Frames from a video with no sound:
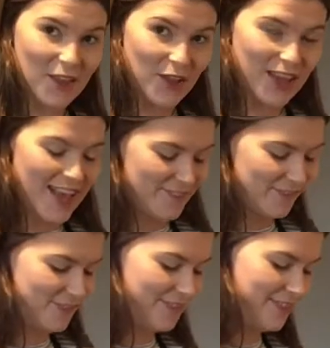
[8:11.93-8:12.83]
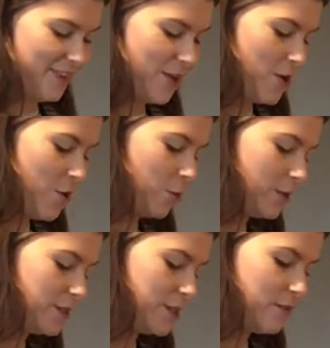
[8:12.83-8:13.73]
Okay,
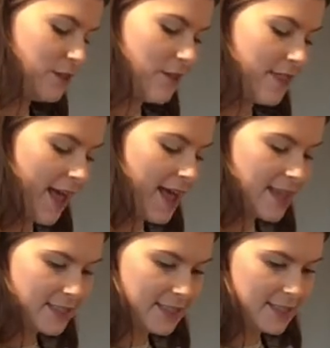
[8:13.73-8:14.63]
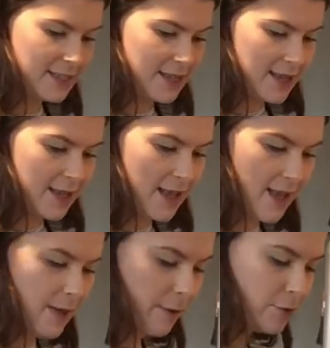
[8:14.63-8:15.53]
once you've done that,
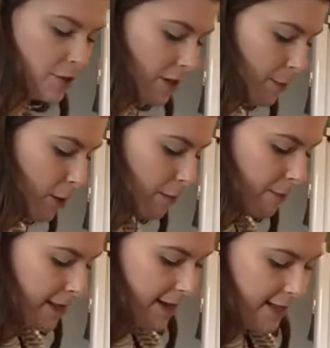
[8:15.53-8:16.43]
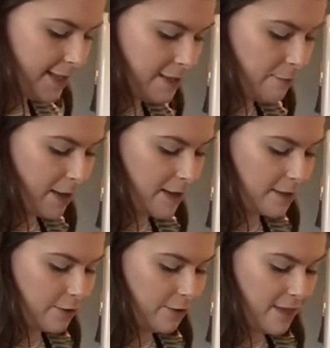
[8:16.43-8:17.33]
I'm just going to pop my lid back
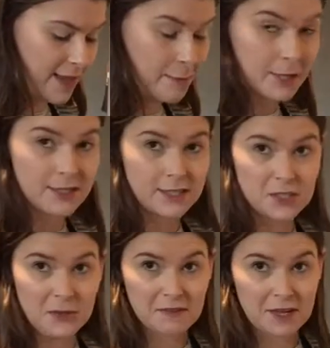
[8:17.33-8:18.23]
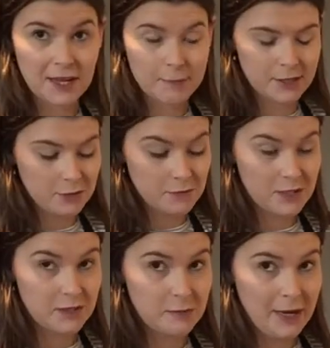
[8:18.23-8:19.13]
on there because I do have a habit of
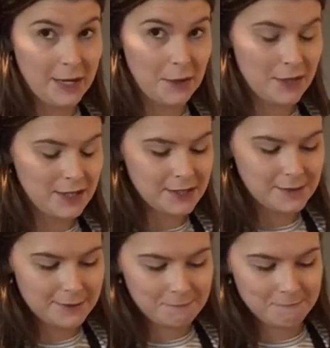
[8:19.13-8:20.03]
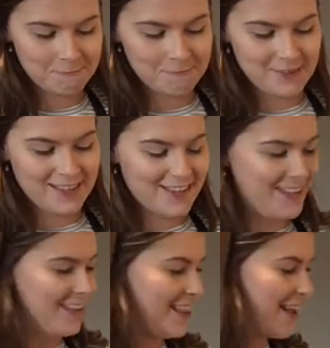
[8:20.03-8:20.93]
spilling things.
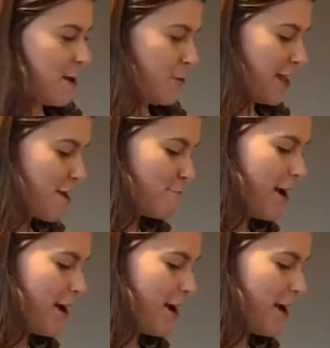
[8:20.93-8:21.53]
There we go.